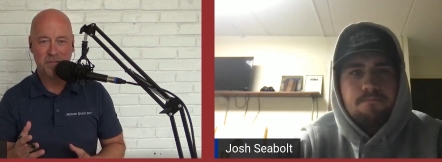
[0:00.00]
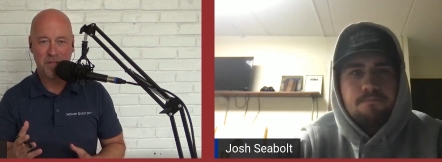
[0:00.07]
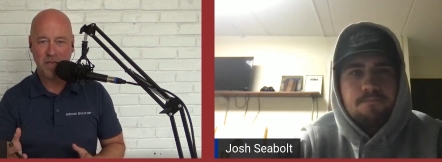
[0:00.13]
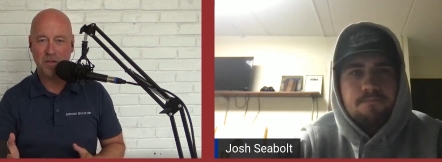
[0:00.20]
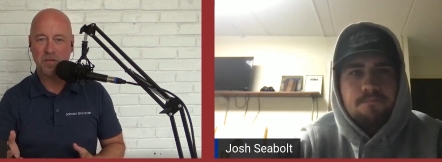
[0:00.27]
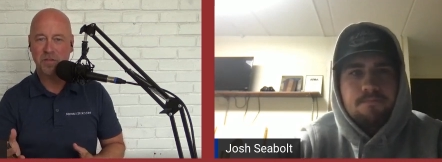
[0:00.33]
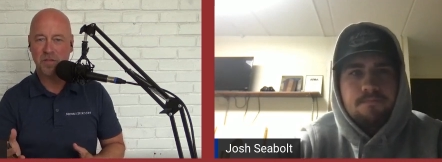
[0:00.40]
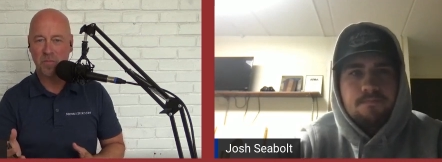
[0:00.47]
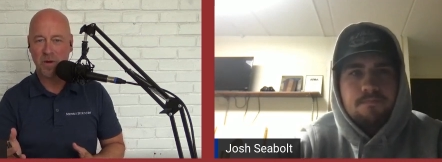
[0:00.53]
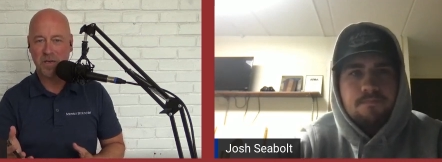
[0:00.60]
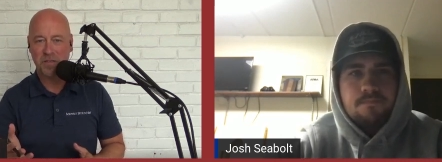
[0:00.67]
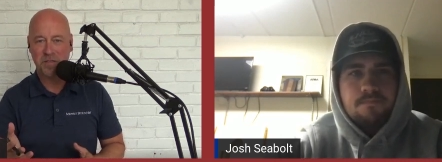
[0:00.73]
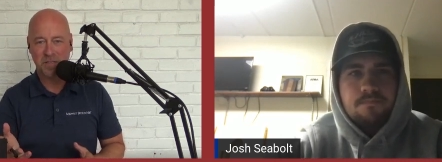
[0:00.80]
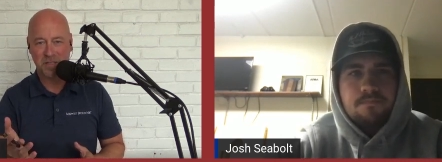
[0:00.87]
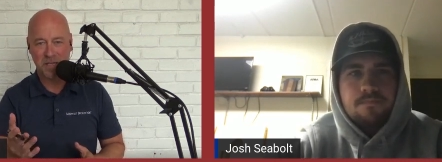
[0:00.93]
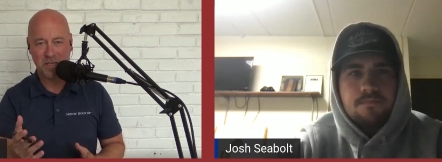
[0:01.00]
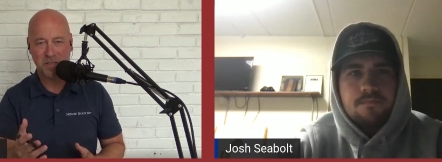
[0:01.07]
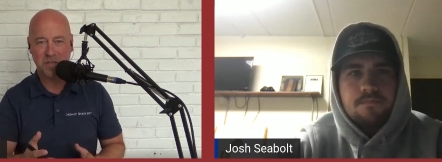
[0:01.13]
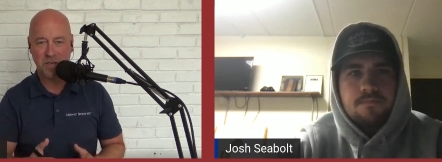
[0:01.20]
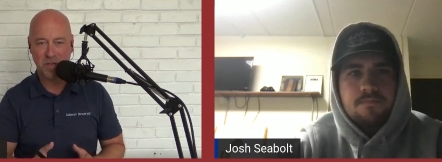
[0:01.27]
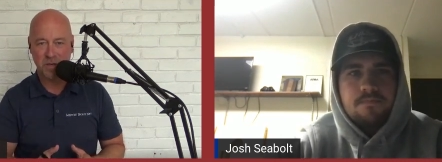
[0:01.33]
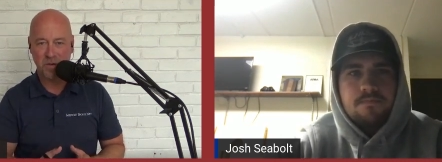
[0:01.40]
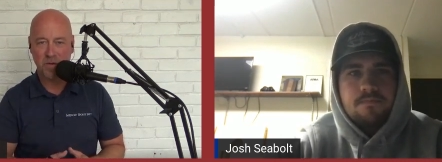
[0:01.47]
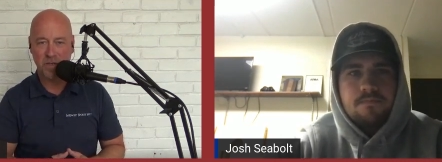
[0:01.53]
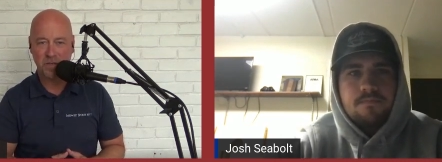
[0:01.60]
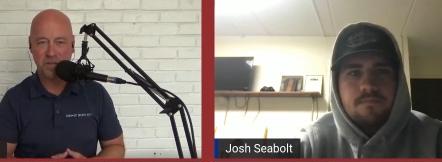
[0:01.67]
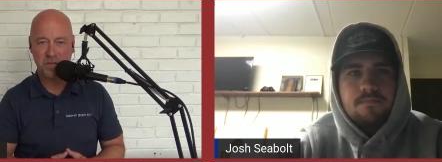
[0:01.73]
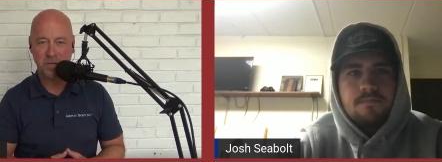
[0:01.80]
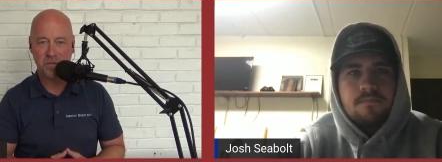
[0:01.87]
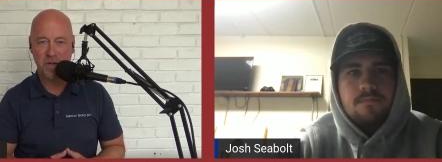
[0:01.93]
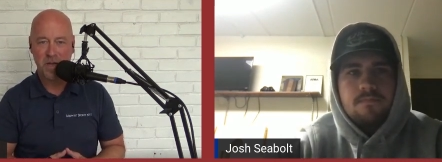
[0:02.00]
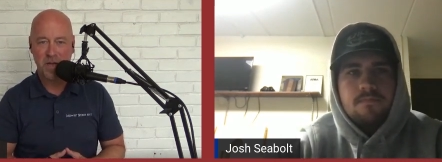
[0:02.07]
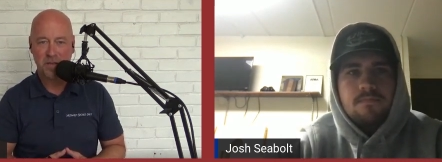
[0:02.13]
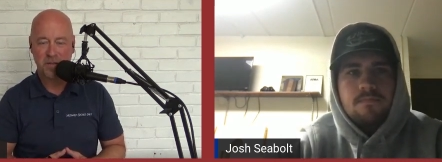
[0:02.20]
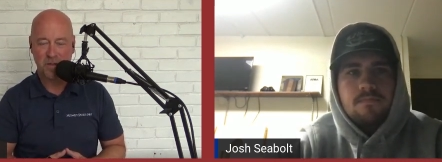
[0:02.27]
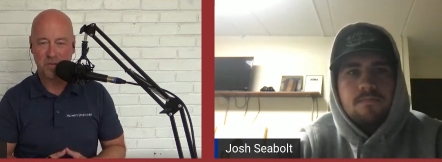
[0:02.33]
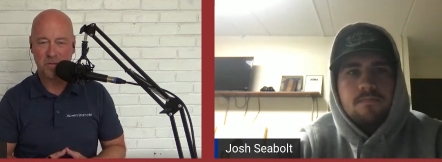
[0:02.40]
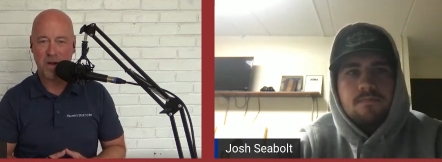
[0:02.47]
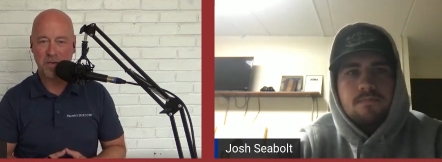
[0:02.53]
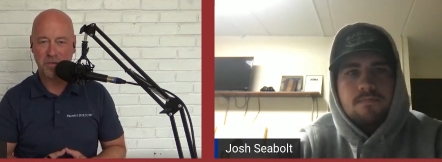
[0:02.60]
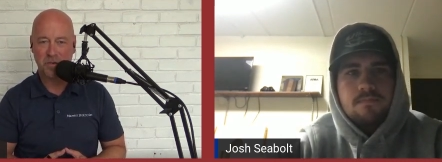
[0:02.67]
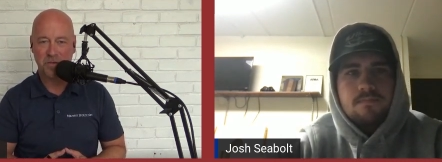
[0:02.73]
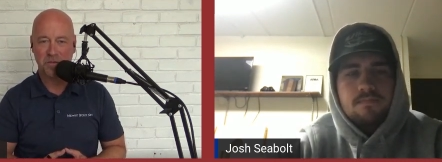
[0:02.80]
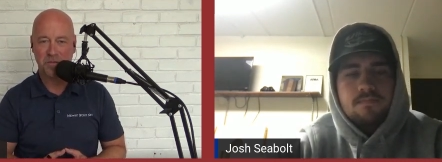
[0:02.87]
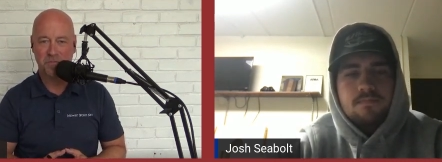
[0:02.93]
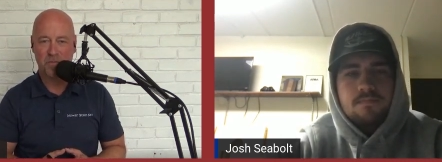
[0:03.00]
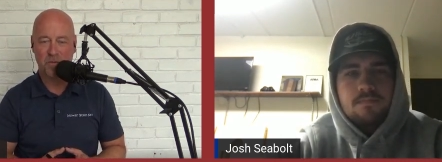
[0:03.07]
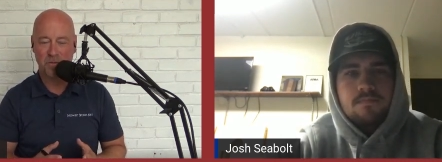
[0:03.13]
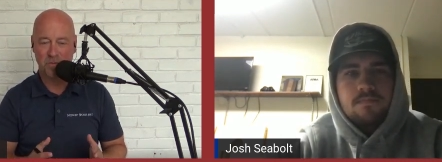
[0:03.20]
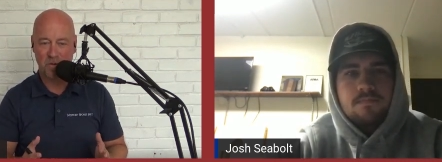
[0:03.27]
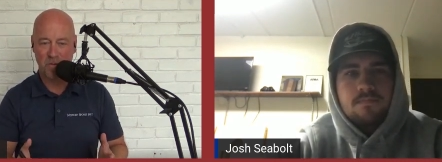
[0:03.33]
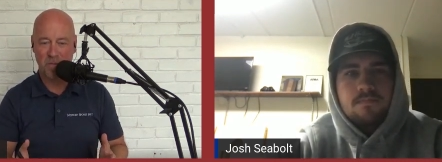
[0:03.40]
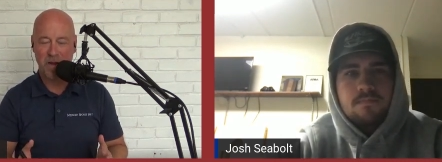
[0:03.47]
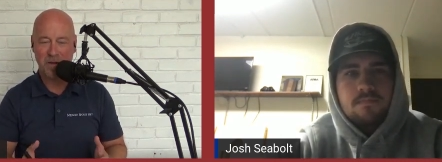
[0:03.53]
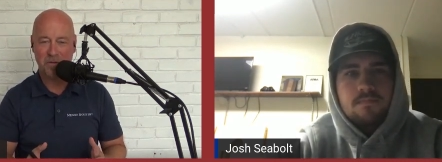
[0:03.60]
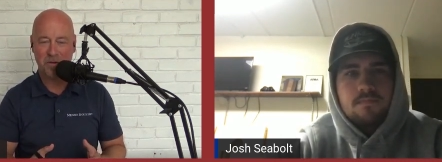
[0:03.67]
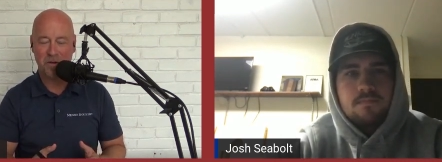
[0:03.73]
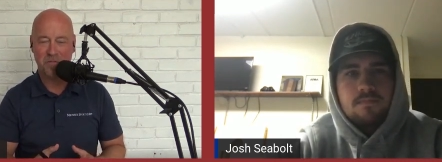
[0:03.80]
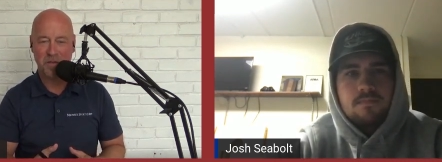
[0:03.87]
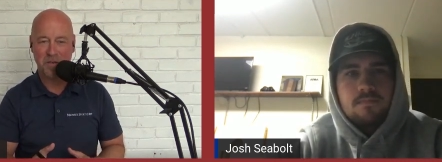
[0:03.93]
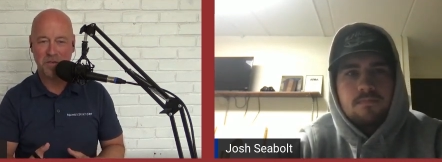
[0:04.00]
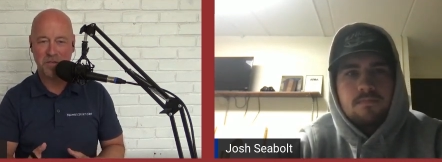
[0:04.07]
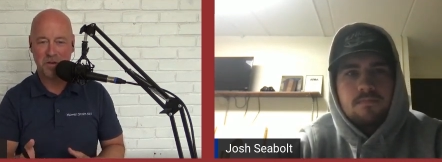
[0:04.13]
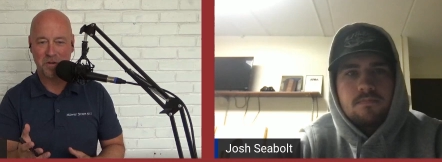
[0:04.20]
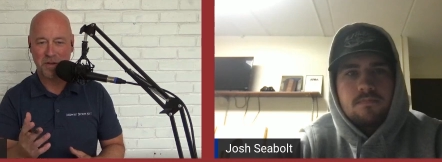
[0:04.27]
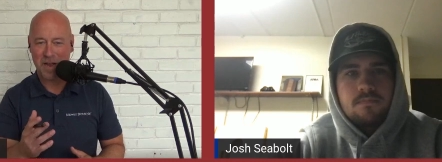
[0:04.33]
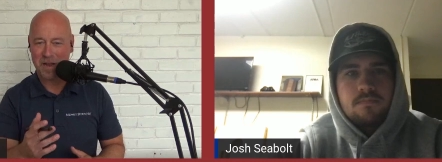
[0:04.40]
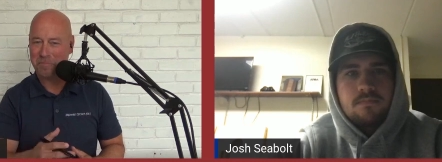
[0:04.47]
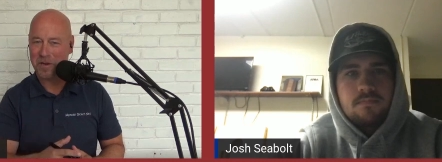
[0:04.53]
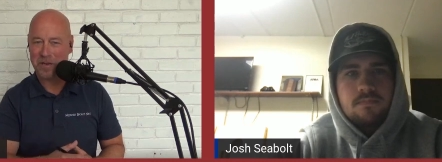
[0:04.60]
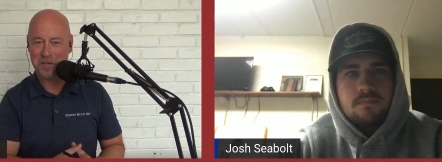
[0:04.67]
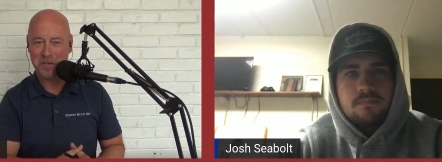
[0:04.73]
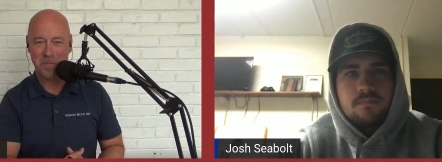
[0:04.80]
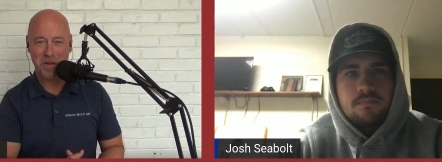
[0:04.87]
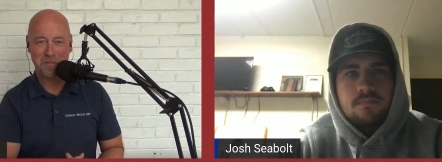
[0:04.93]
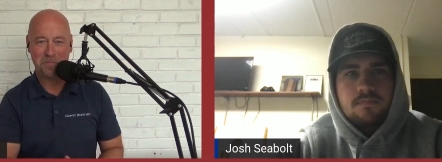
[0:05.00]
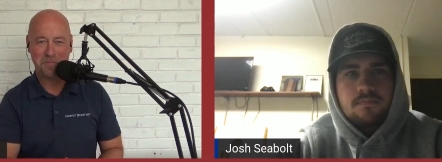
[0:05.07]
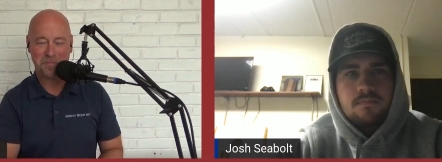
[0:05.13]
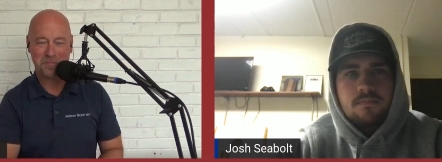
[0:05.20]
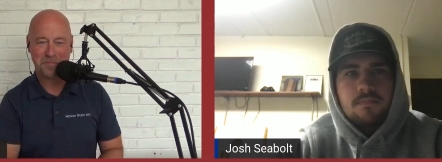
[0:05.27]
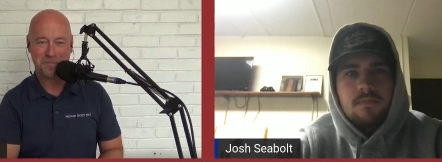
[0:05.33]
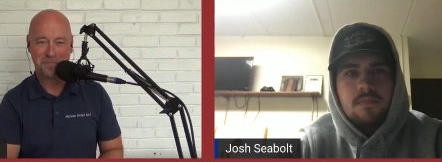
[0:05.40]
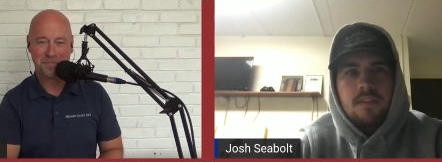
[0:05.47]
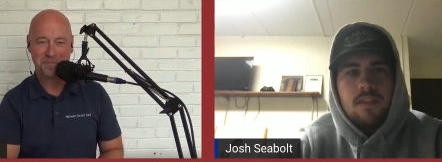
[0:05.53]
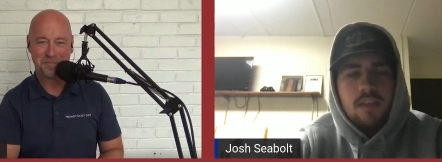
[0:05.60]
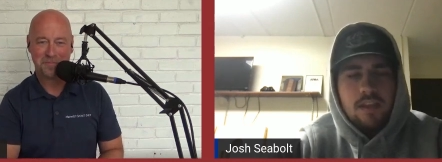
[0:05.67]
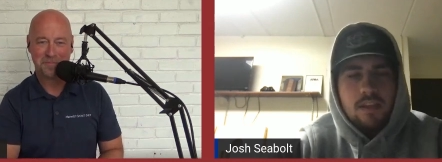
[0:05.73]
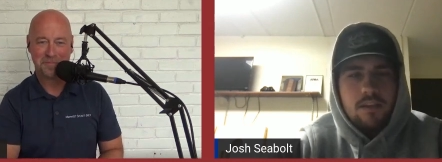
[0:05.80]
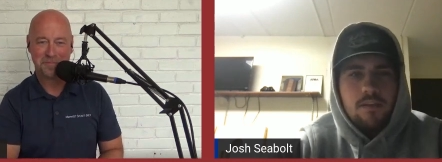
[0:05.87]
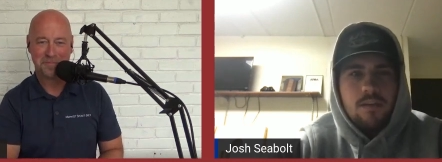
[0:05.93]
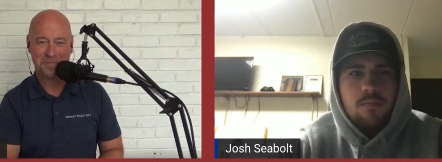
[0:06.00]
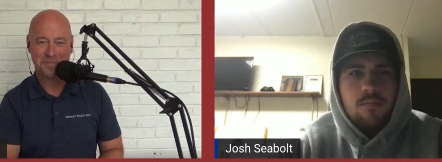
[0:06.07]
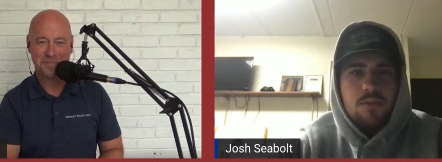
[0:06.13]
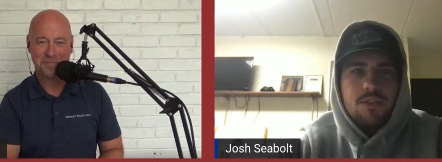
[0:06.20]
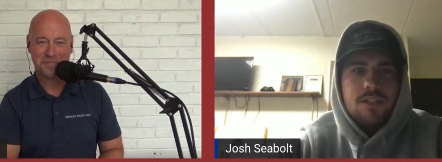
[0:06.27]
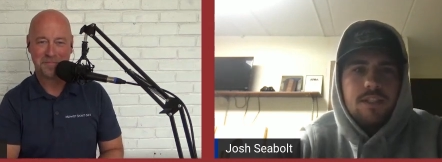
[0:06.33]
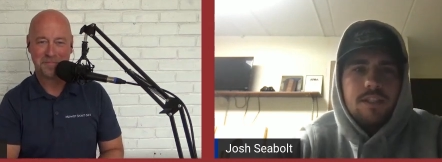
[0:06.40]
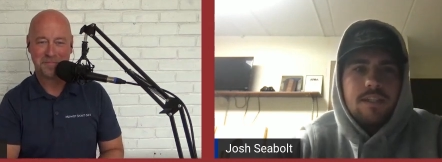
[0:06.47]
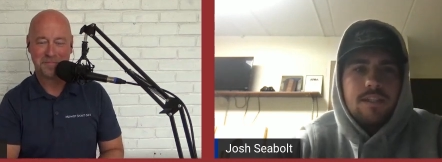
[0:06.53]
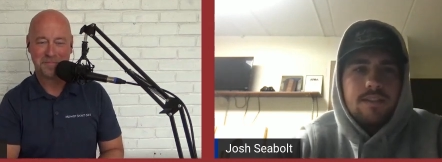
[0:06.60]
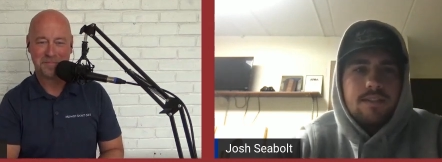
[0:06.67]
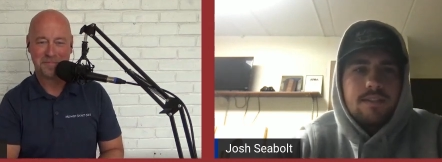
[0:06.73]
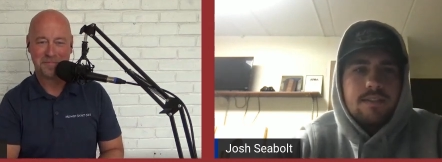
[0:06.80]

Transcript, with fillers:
Speaker 1: thank you so much. Success to you and to the Threshers for the remainder of this year. God bless you, man.
Speaker 2: Thank you. I appreciate